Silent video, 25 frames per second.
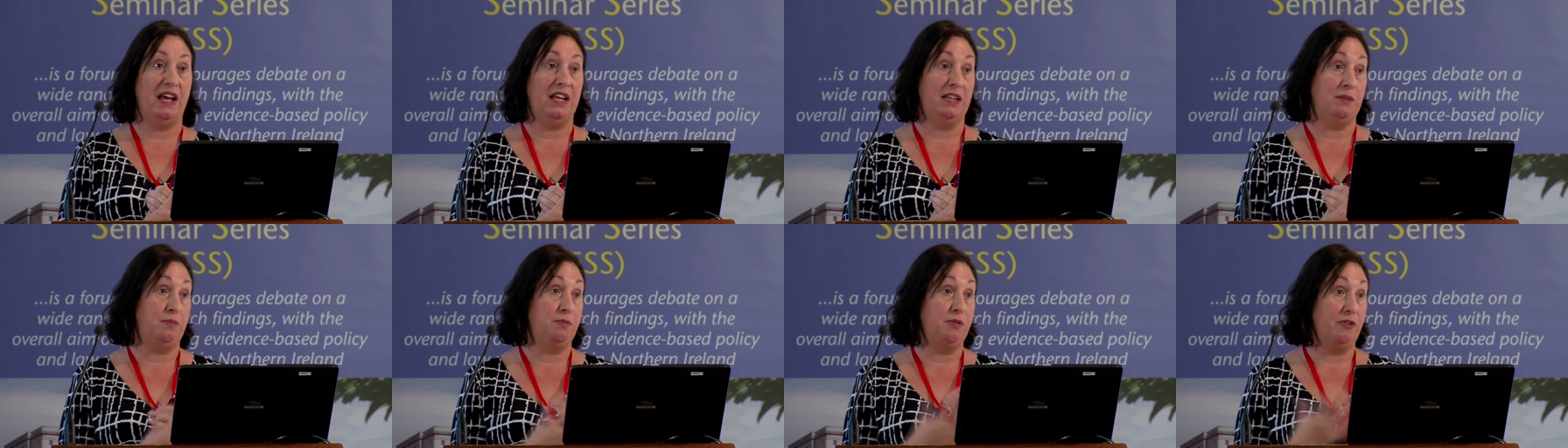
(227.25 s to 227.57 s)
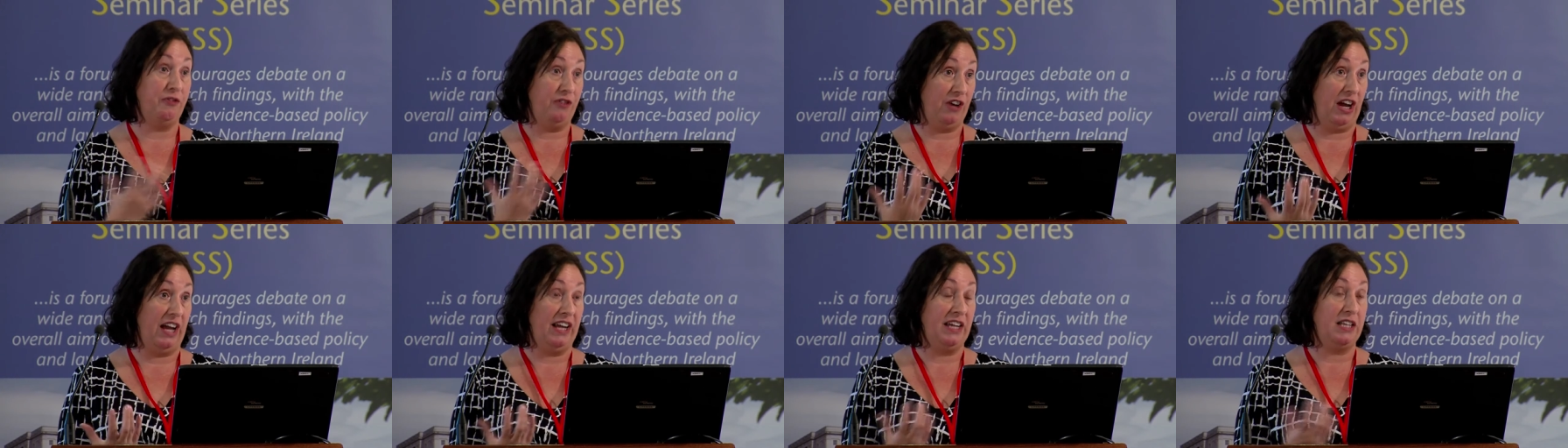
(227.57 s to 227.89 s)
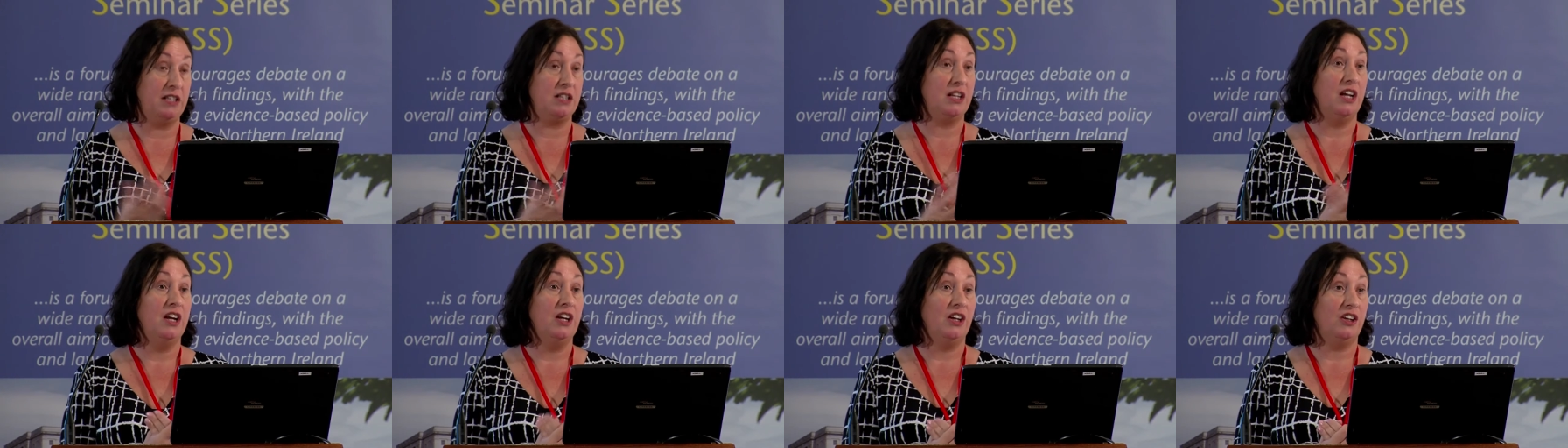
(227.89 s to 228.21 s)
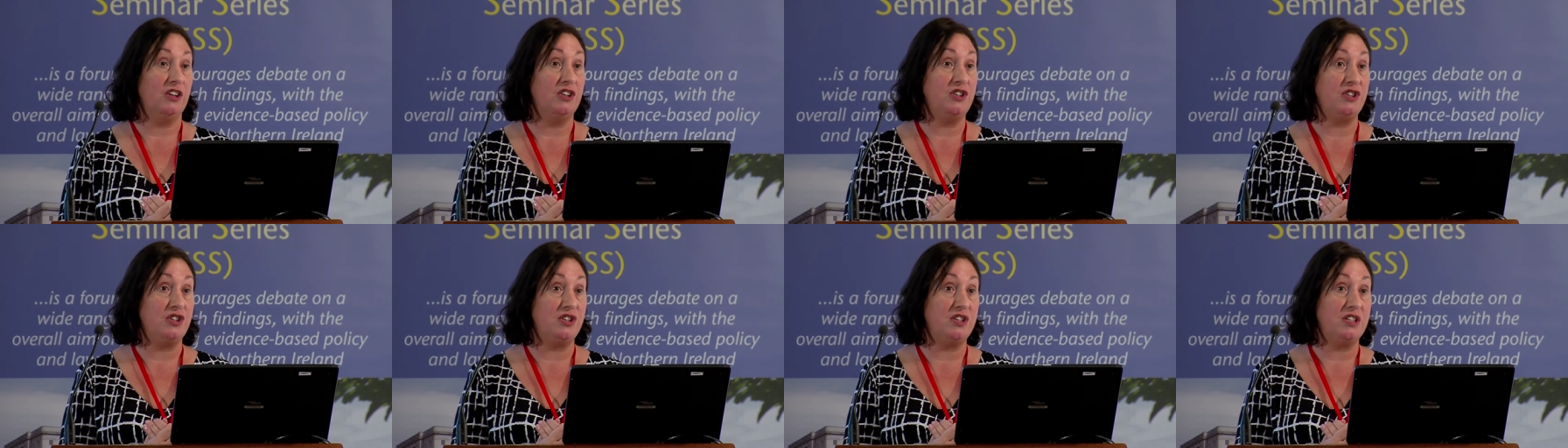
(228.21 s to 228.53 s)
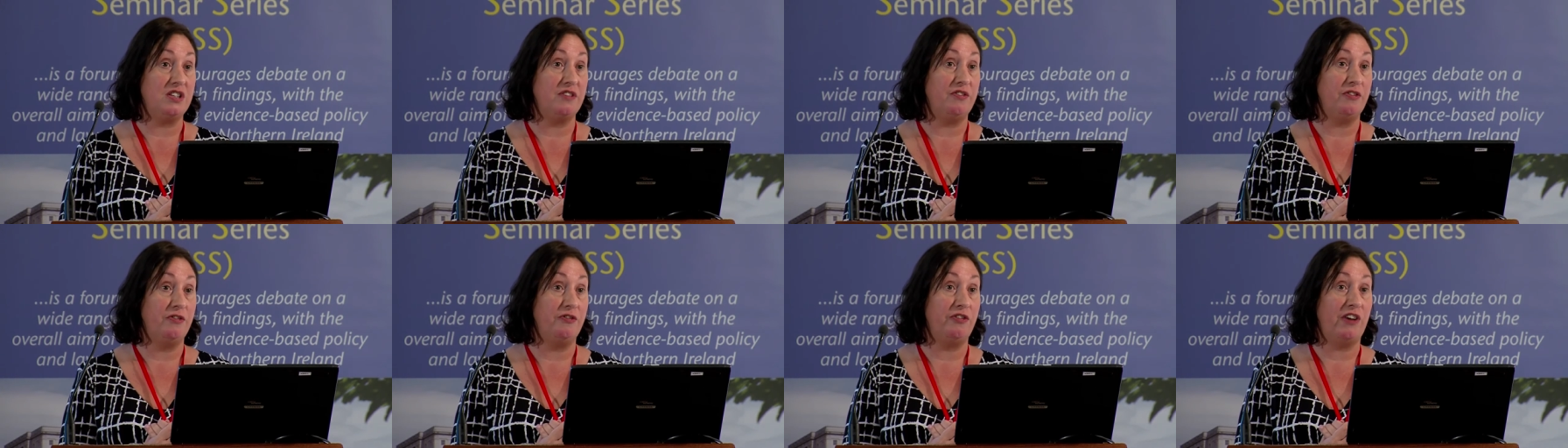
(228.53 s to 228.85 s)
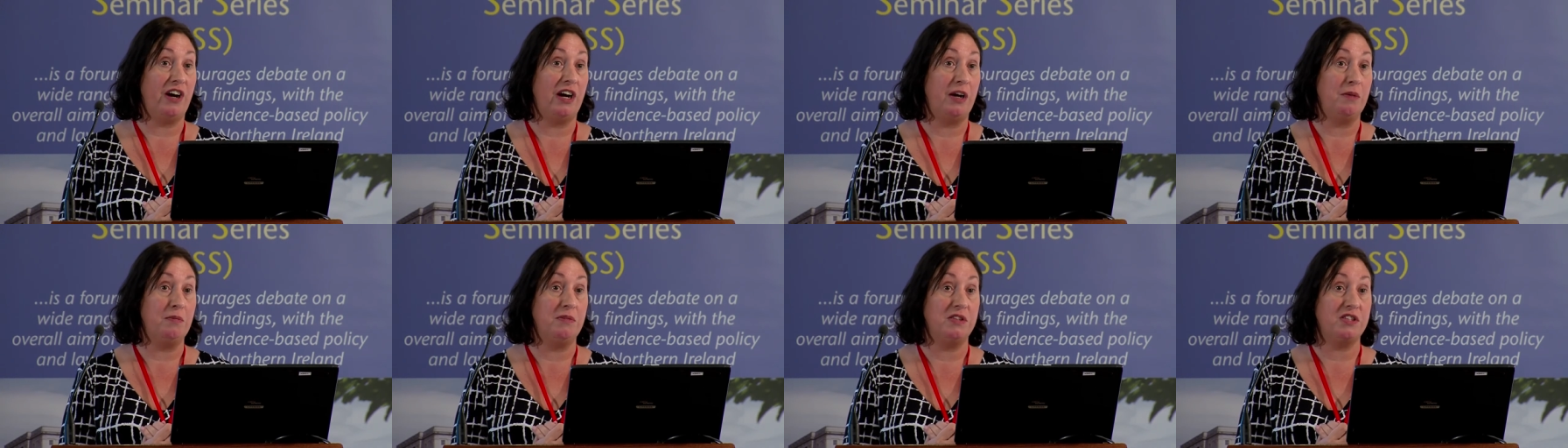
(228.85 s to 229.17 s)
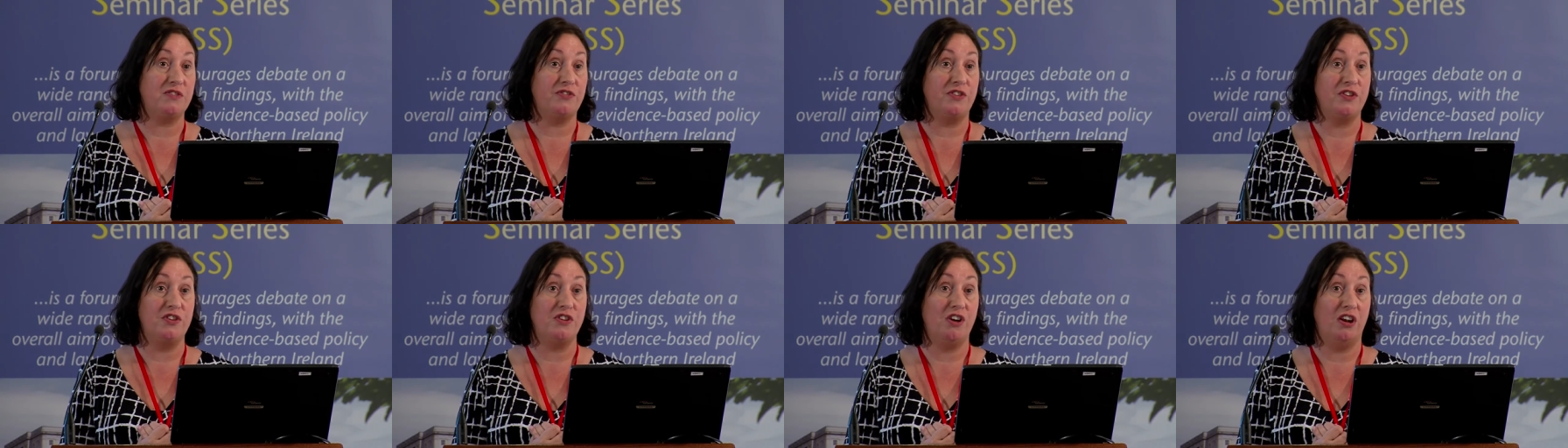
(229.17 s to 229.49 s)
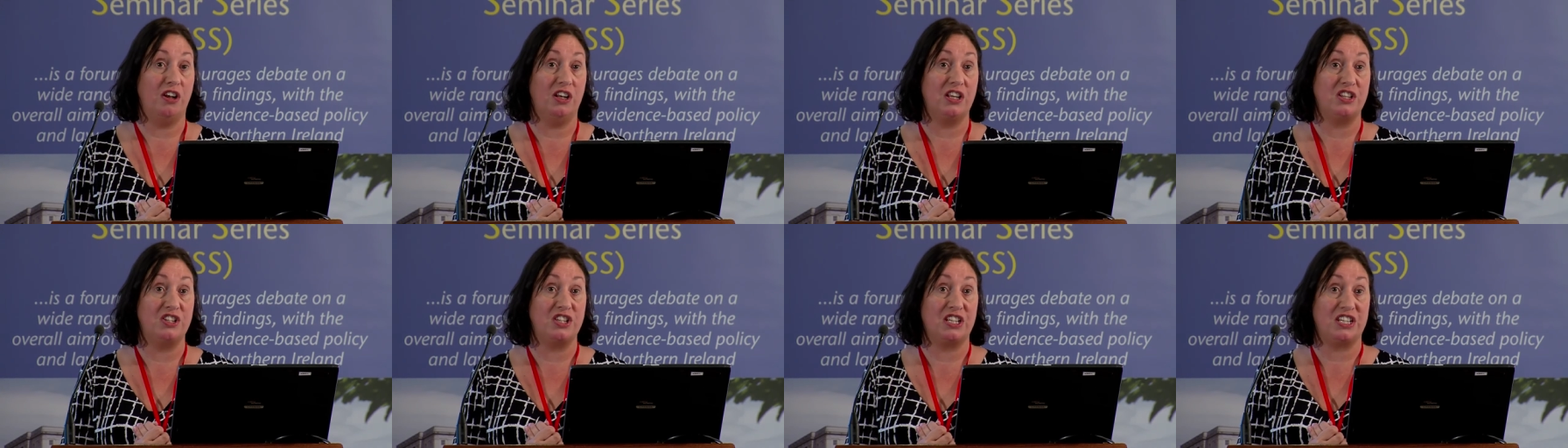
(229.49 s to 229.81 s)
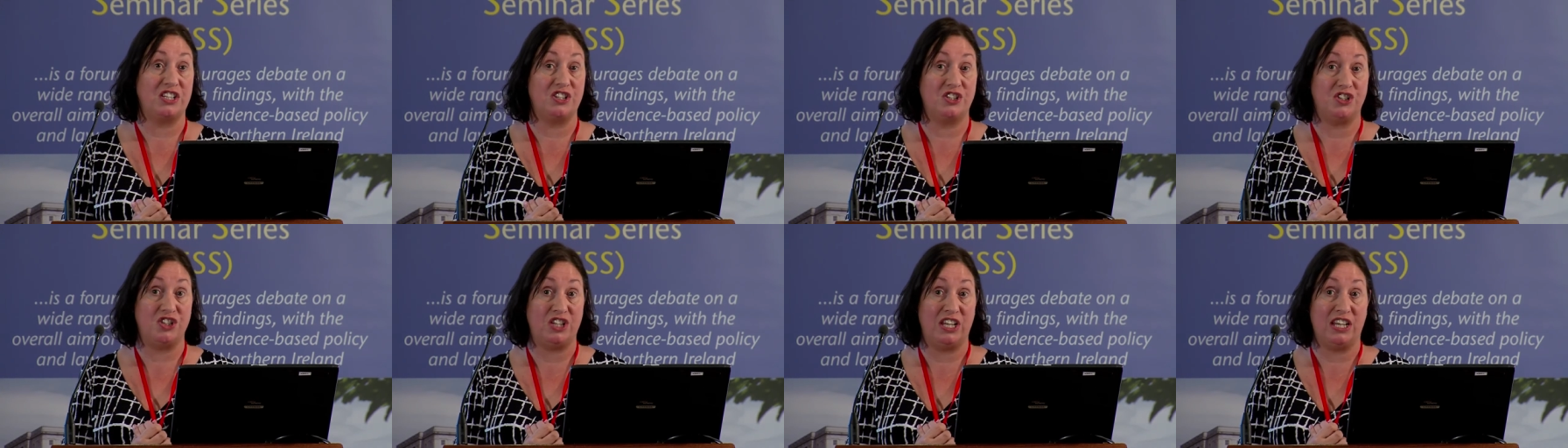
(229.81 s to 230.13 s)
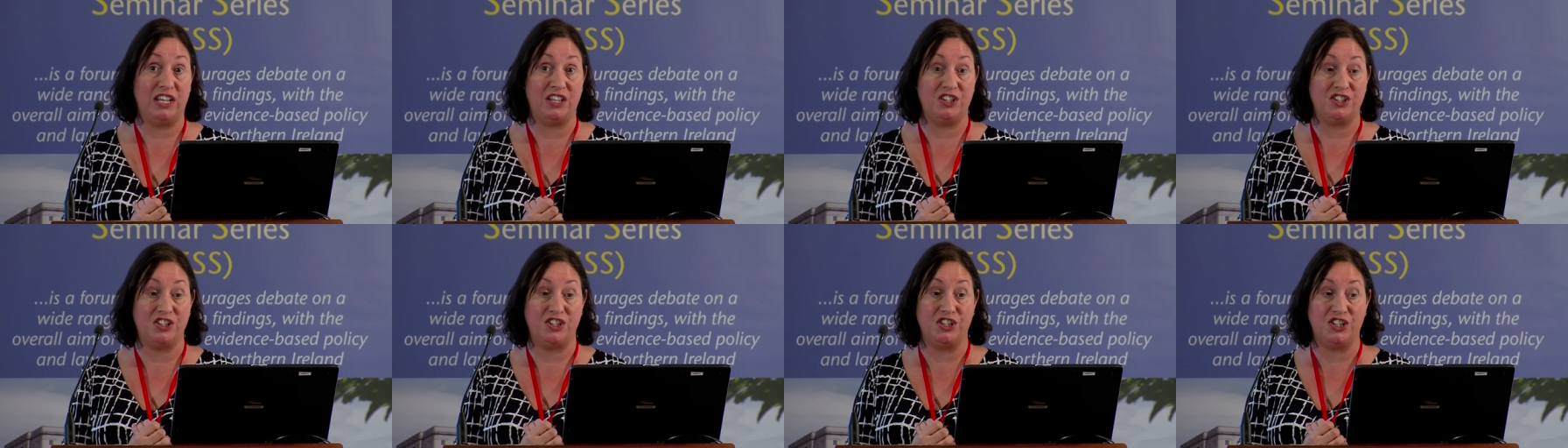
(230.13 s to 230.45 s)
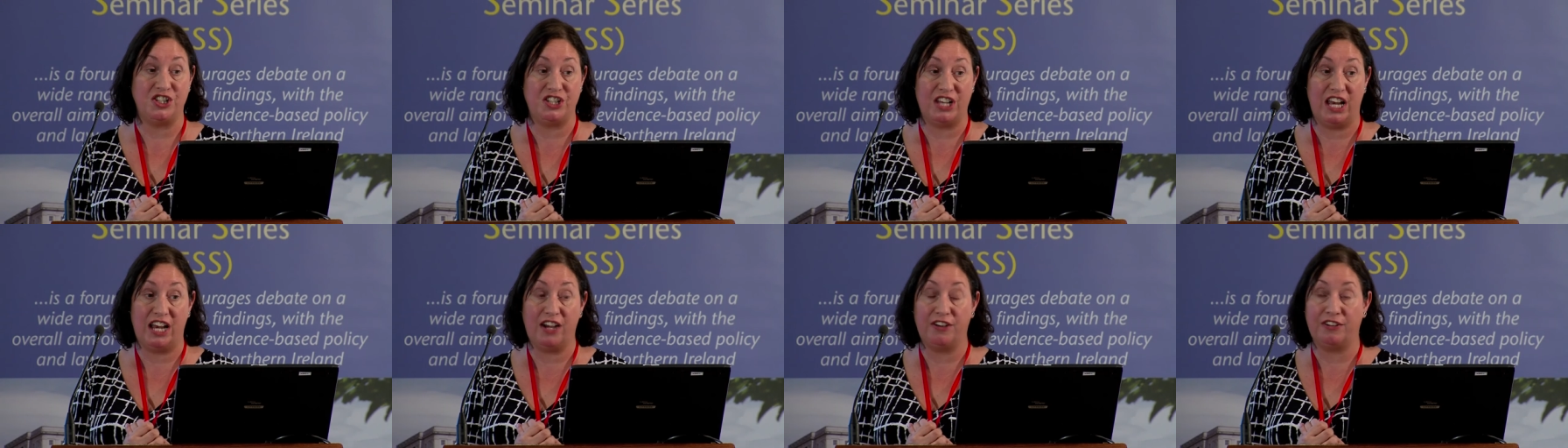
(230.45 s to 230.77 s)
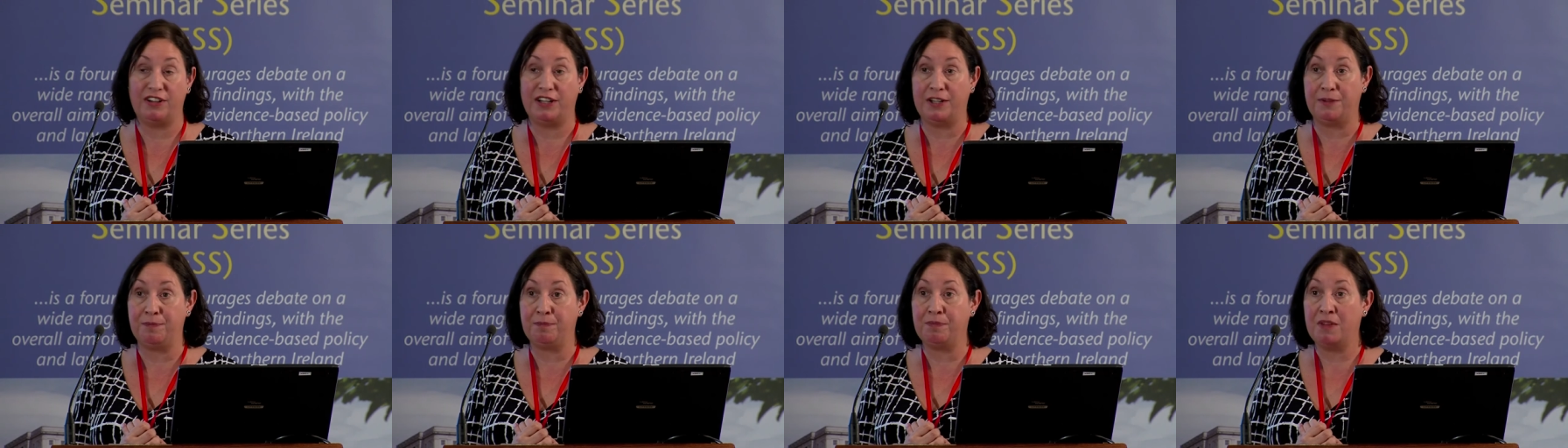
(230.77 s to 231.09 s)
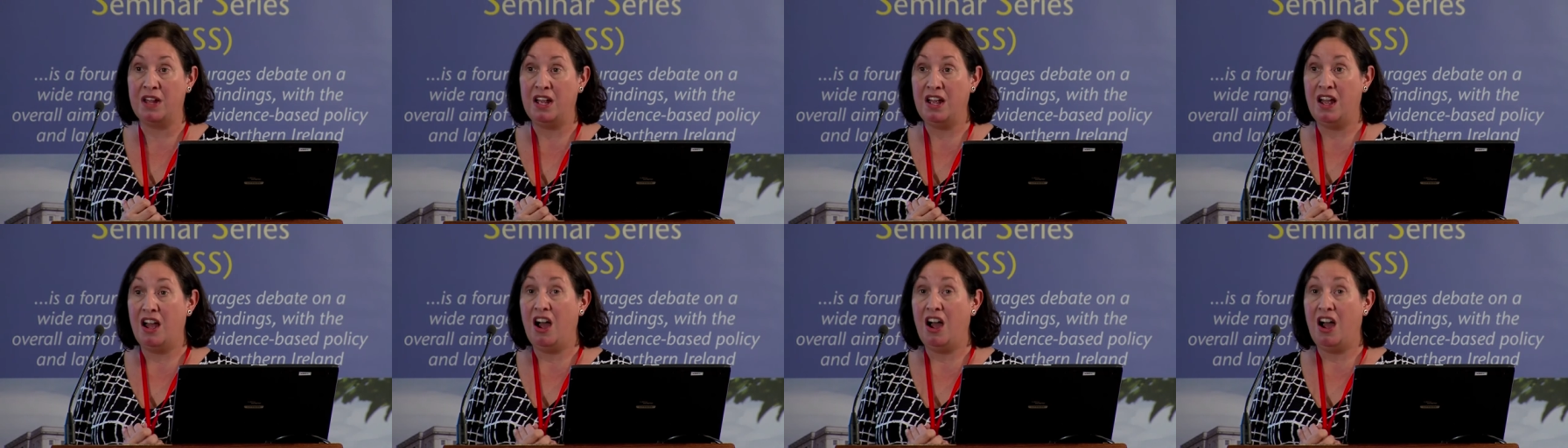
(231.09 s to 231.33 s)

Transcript: and provide conducive environments for knowledge exchange and sharing,